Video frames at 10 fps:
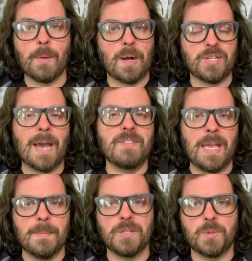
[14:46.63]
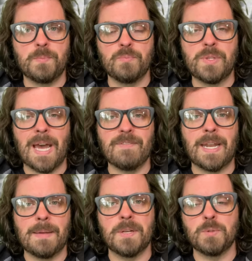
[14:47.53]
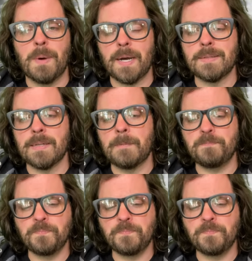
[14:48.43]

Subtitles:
I have that Image box set,